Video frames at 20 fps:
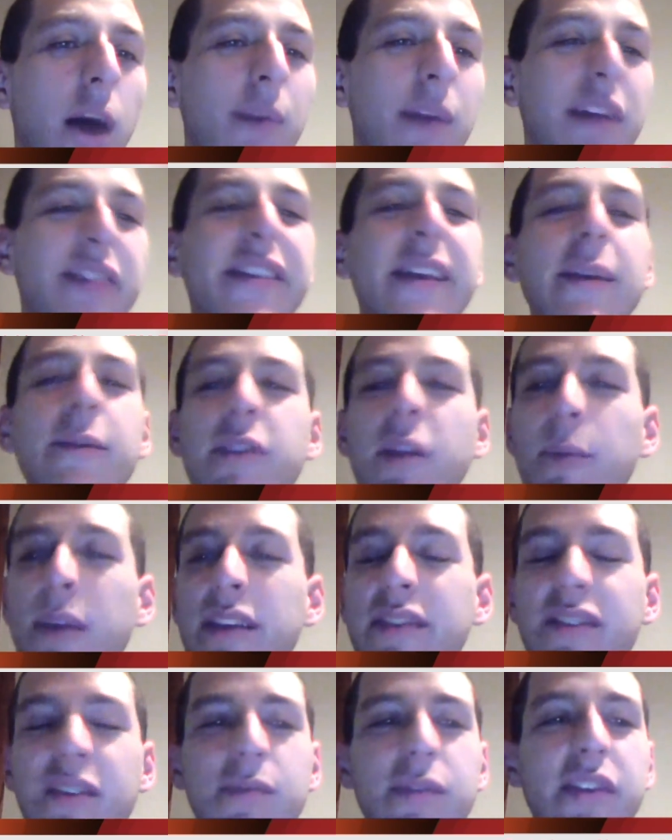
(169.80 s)
There seems to
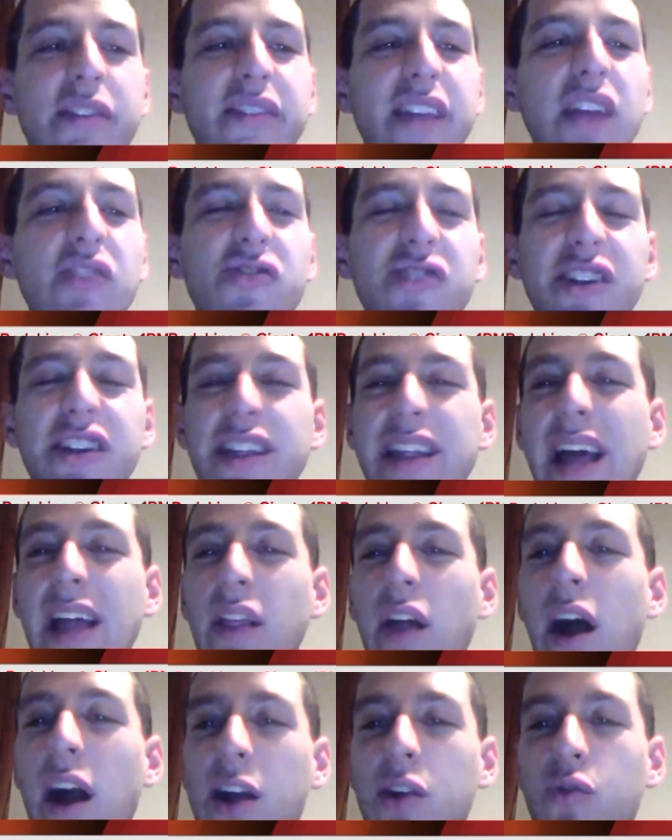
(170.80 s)
be some dissension in
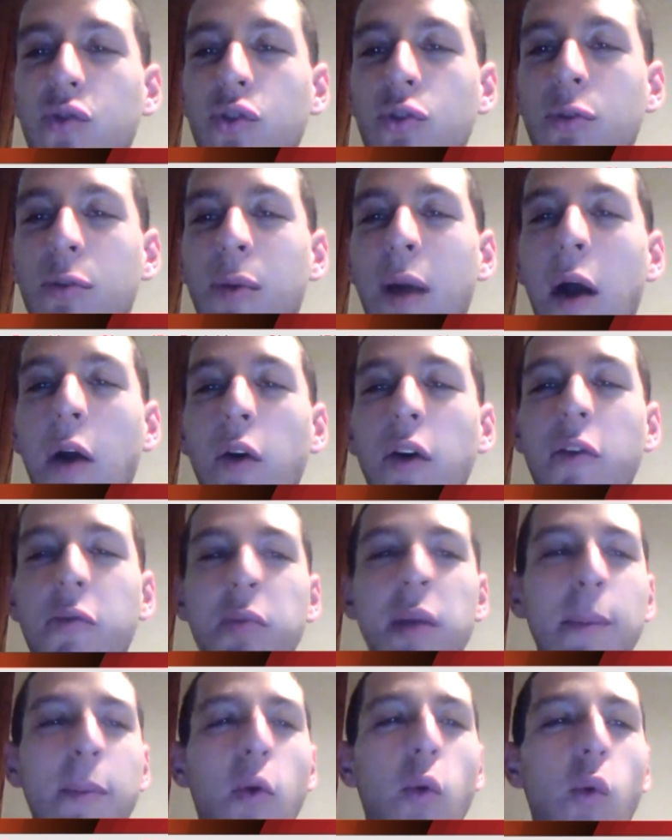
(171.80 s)
that locker room about if
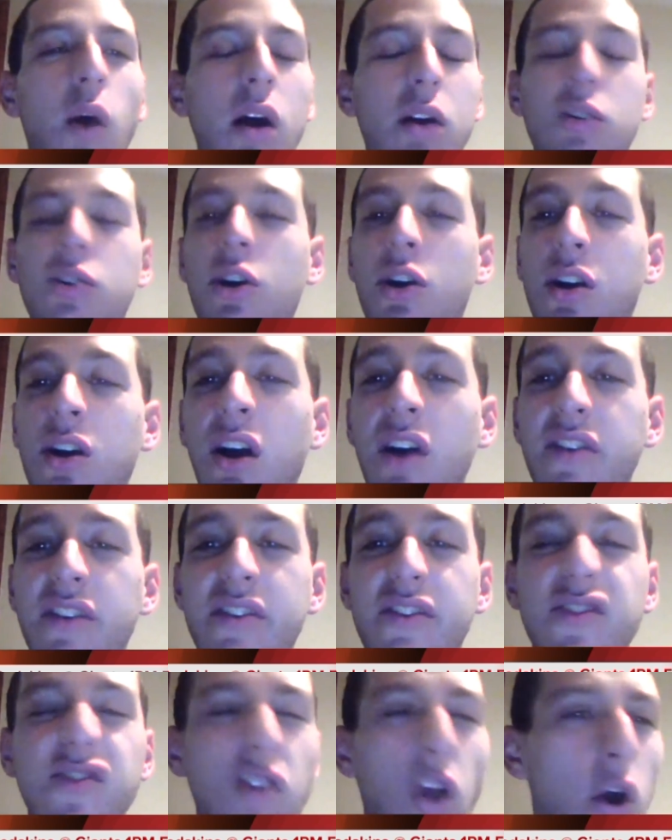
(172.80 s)
people want Kirk
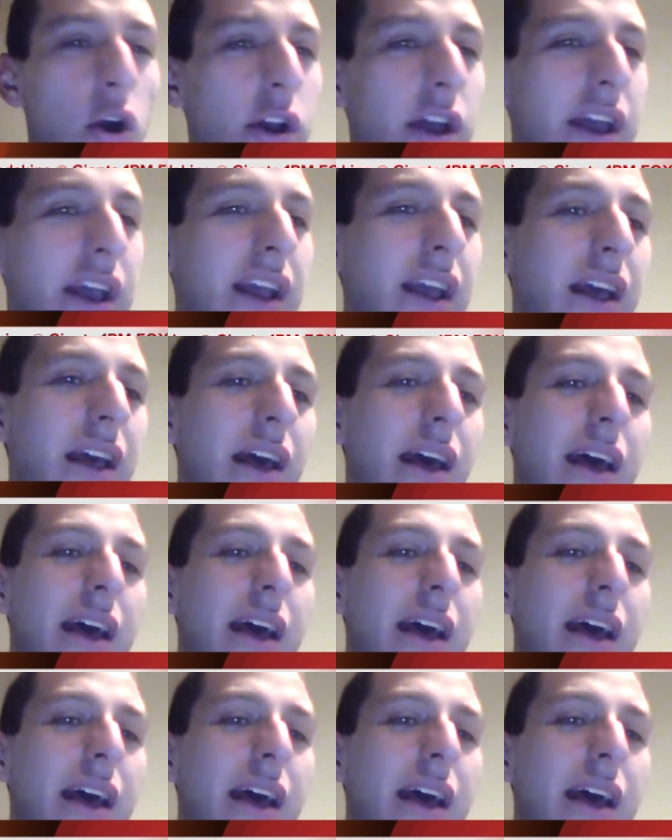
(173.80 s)
Cousins starting.